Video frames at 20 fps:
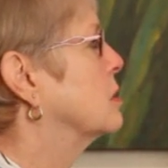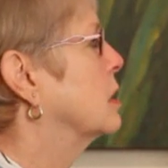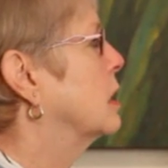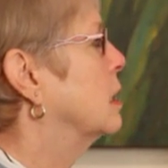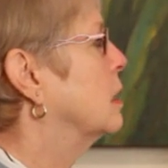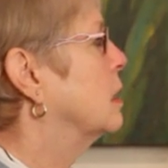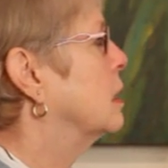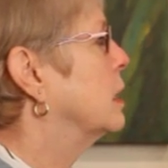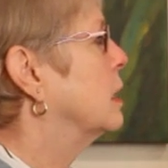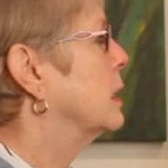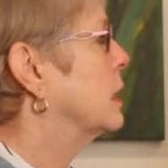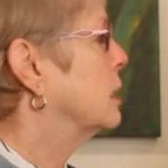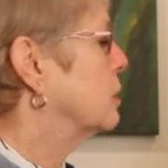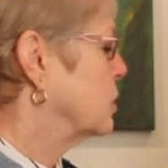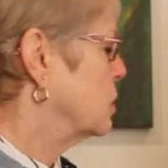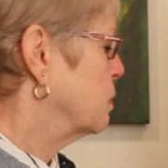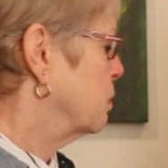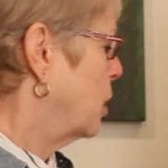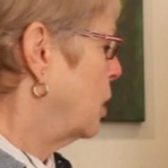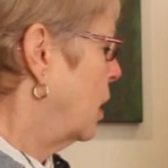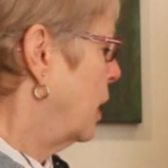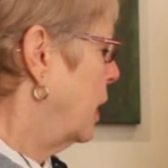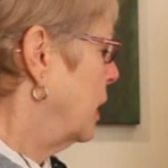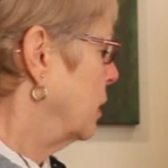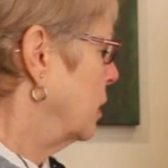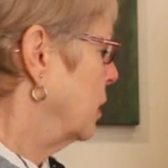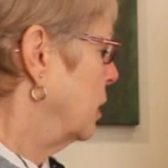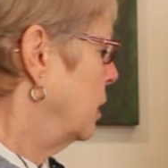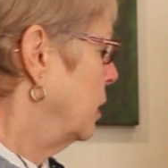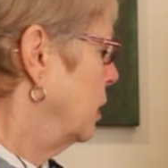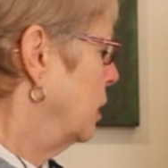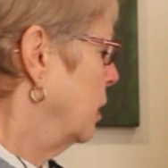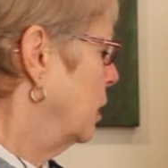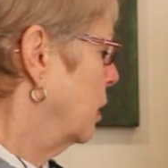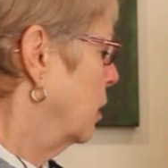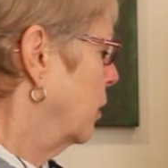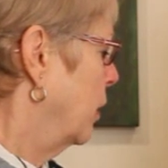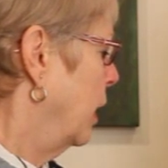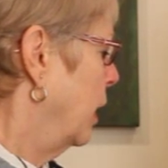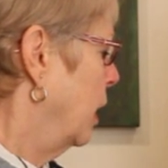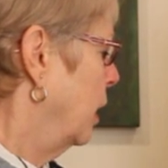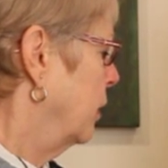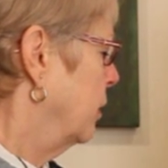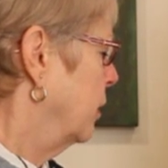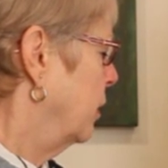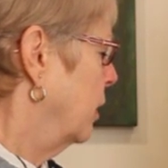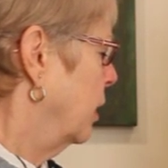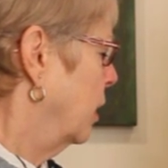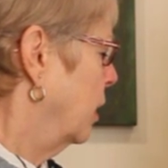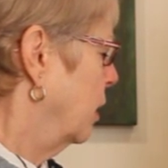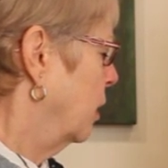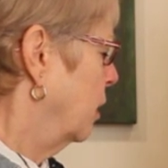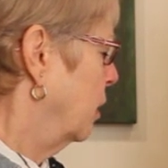a little spot here and there,